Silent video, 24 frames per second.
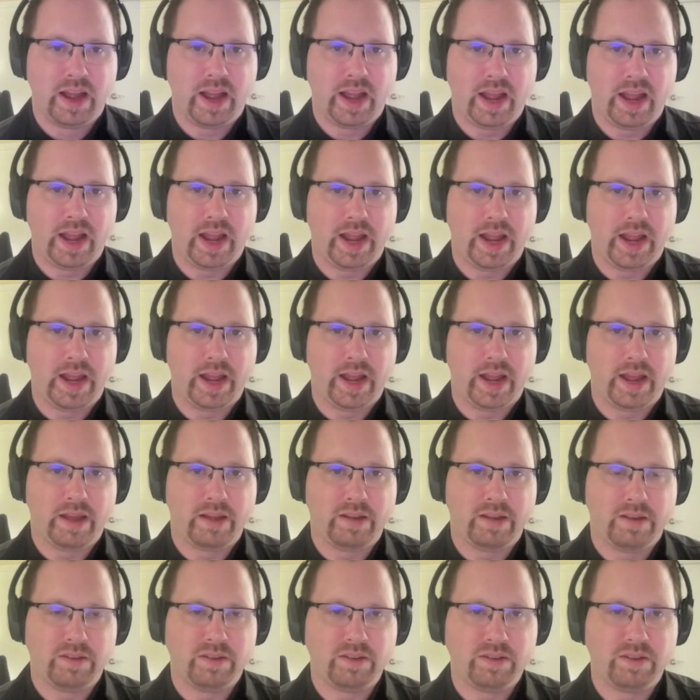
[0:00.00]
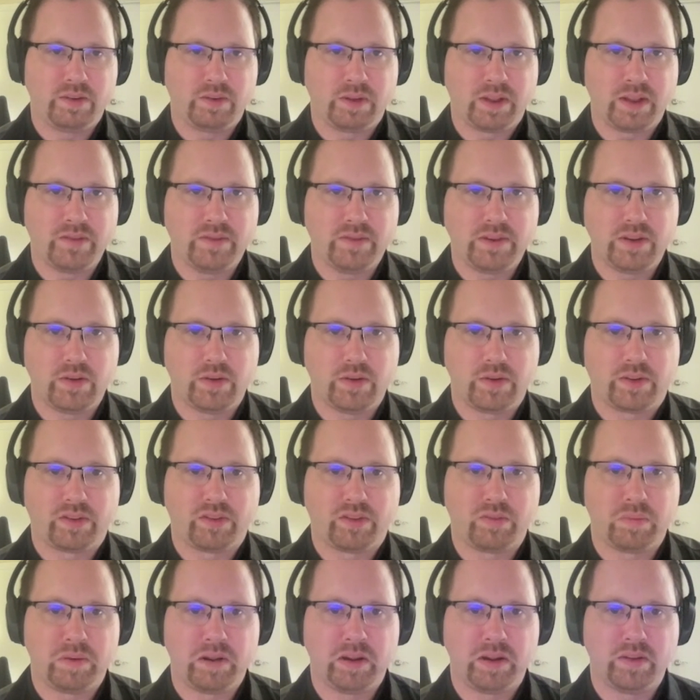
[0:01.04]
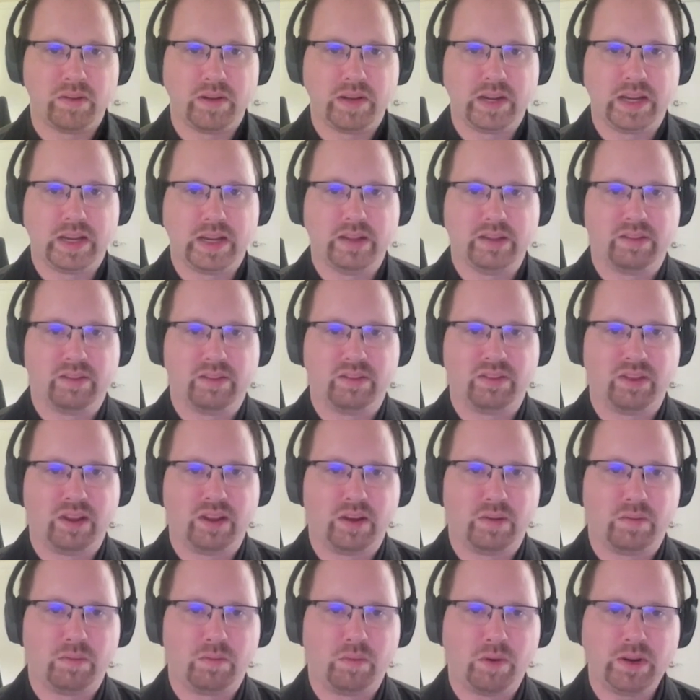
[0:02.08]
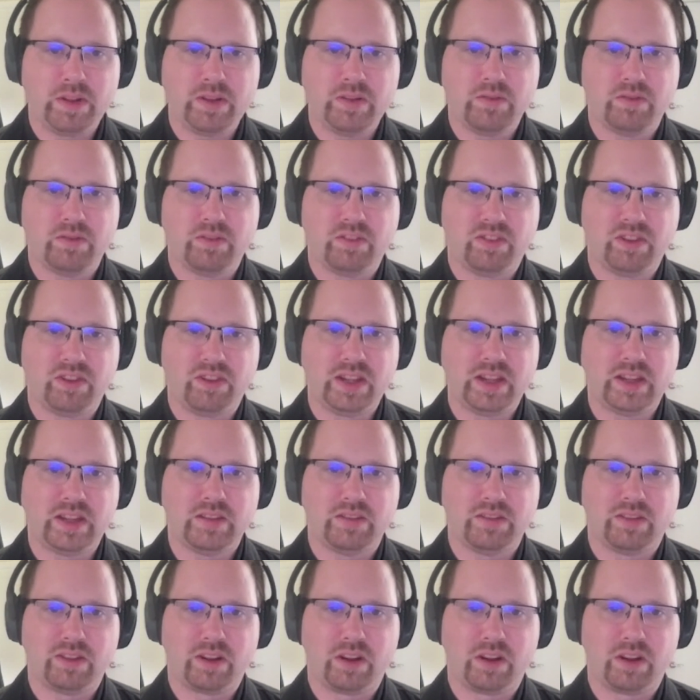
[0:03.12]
And given your experience, what do you see as